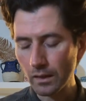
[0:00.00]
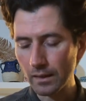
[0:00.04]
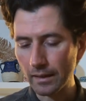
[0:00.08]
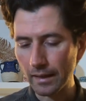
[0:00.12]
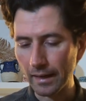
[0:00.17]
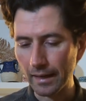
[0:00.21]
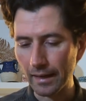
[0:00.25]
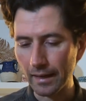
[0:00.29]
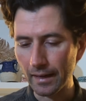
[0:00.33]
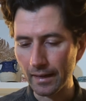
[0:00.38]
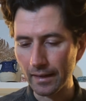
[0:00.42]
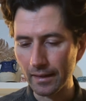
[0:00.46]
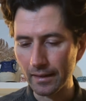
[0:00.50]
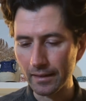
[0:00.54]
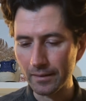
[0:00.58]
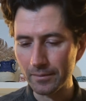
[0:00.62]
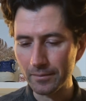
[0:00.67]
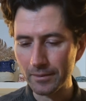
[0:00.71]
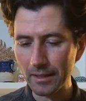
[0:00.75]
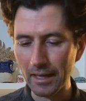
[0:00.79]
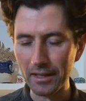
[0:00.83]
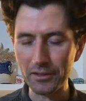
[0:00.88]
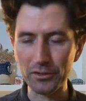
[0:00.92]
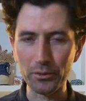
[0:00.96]

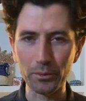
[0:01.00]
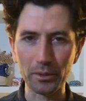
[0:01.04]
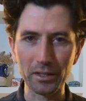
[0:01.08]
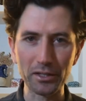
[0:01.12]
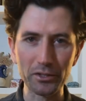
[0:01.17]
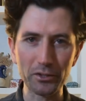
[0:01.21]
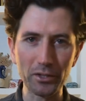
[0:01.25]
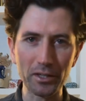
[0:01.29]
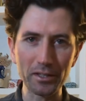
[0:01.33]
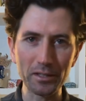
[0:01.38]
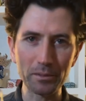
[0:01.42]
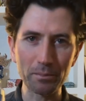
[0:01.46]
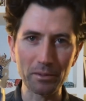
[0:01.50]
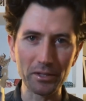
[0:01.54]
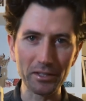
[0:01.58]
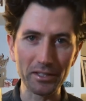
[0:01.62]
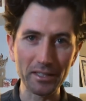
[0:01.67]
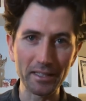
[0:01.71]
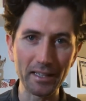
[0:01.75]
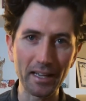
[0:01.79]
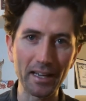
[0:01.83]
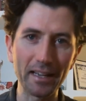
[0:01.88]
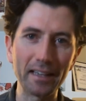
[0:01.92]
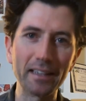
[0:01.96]
And yeah, so we're going to try this beer
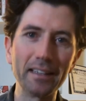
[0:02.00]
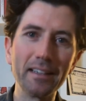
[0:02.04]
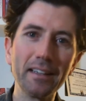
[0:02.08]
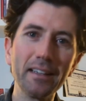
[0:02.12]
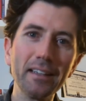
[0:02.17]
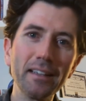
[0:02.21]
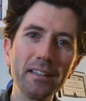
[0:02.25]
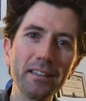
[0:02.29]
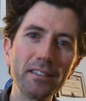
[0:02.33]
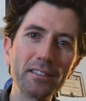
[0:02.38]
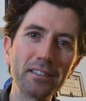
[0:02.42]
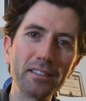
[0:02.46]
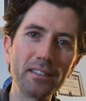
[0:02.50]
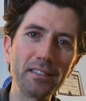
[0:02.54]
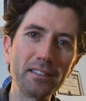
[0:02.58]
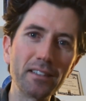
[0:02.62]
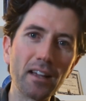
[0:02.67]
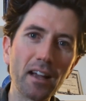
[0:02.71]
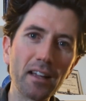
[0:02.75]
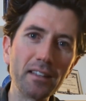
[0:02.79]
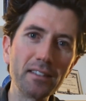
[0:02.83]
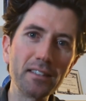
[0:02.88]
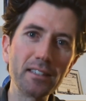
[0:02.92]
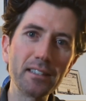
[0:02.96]
today. This is
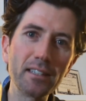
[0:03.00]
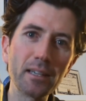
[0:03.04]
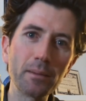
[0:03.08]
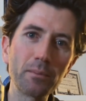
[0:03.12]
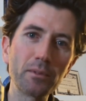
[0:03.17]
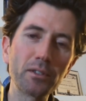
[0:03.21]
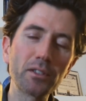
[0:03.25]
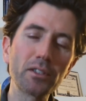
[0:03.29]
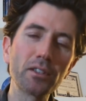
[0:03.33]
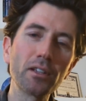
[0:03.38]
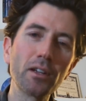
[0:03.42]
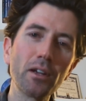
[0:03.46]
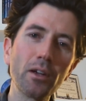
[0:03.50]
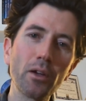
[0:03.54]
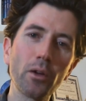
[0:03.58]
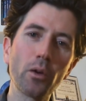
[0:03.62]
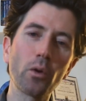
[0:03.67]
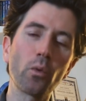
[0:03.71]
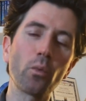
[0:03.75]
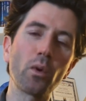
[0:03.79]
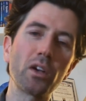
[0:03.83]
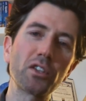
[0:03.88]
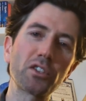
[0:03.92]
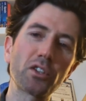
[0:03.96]
Unzipped
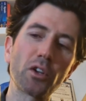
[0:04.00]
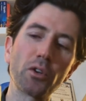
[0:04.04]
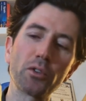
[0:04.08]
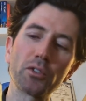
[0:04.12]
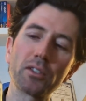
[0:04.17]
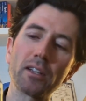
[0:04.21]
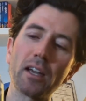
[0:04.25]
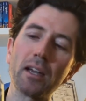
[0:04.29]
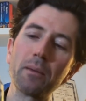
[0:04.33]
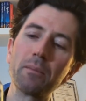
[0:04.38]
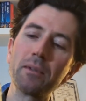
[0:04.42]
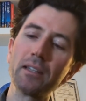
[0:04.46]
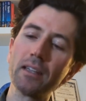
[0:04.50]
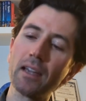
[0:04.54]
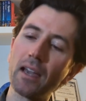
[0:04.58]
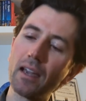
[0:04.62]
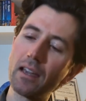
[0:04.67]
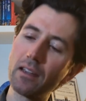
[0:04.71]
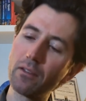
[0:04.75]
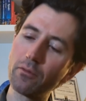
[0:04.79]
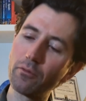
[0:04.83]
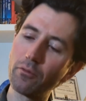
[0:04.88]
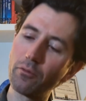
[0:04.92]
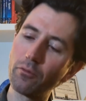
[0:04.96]
West Coast
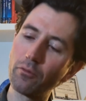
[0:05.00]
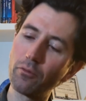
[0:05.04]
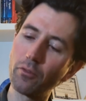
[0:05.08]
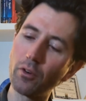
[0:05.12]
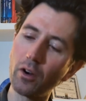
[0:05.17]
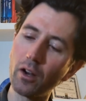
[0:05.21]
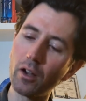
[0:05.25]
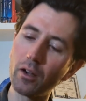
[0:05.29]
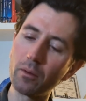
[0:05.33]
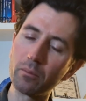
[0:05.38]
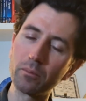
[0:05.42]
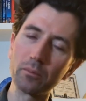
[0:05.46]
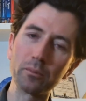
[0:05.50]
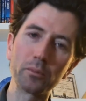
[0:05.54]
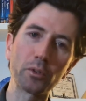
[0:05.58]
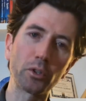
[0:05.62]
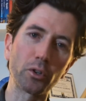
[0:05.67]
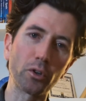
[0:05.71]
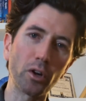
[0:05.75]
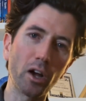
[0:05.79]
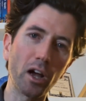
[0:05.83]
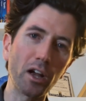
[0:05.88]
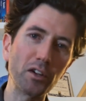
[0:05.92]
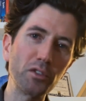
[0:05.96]
IPA from
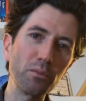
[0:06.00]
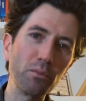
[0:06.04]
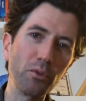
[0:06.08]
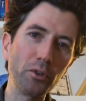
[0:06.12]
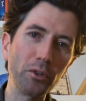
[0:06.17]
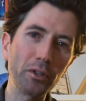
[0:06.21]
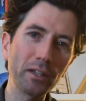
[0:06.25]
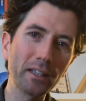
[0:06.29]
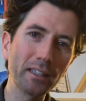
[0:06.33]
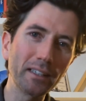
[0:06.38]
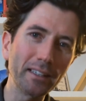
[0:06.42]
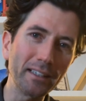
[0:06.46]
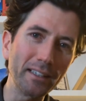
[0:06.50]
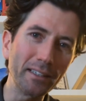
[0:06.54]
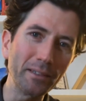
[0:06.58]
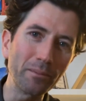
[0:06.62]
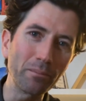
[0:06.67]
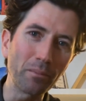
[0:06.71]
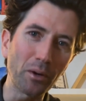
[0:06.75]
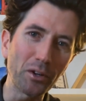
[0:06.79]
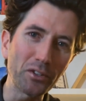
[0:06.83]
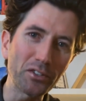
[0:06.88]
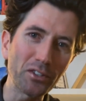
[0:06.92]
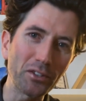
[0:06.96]
Garage Brewing
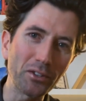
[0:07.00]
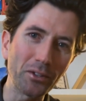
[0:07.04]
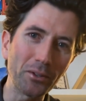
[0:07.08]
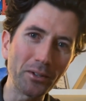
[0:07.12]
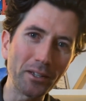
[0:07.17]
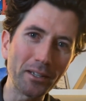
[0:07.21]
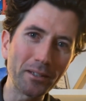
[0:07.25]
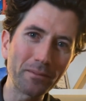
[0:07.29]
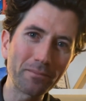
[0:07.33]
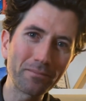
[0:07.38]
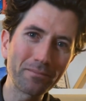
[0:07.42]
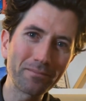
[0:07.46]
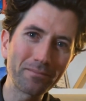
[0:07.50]
in Barcelona.